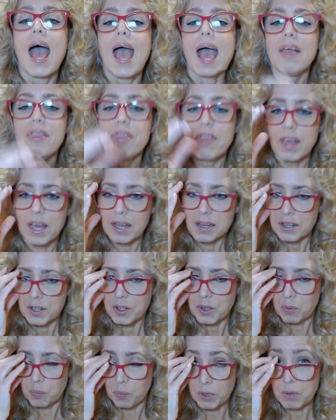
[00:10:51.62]
And then,
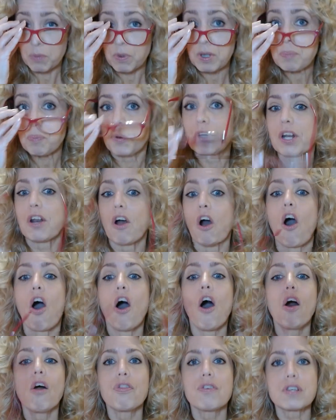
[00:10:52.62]
when we put
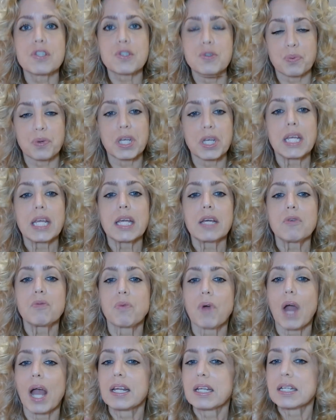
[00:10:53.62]
all this reading and
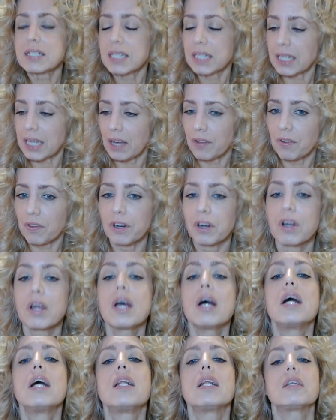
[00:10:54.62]
writing together,
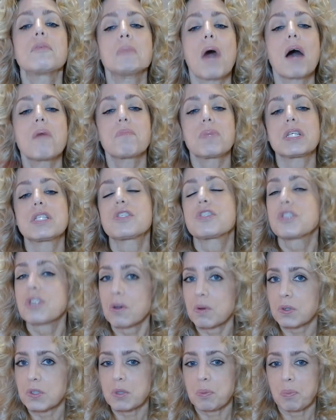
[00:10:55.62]
Lamott
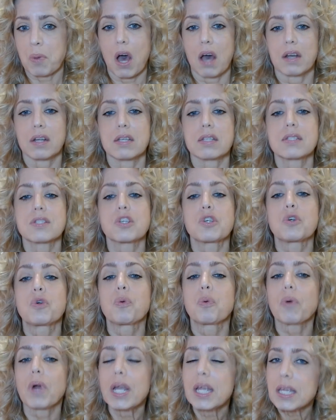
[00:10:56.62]
bestows upon us
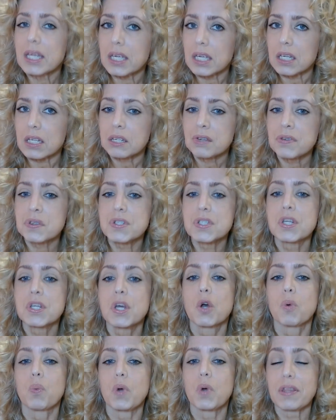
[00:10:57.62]
great gifts
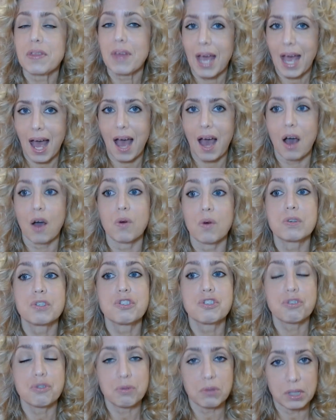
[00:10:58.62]
with how
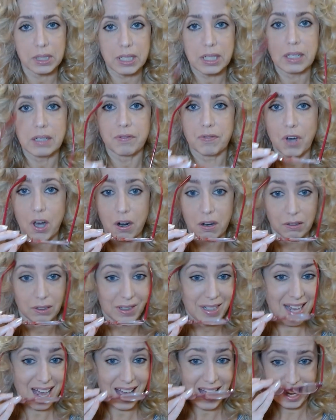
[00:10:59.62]
to live our
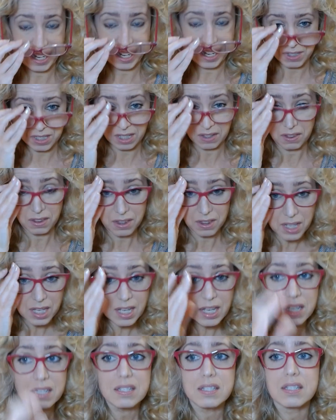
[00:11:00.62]
lives. And
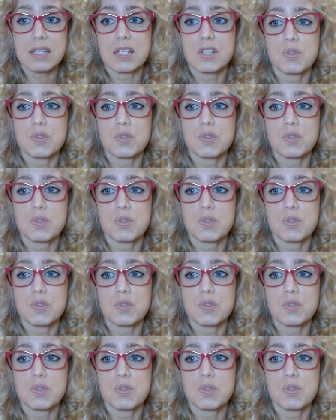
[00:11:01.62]
this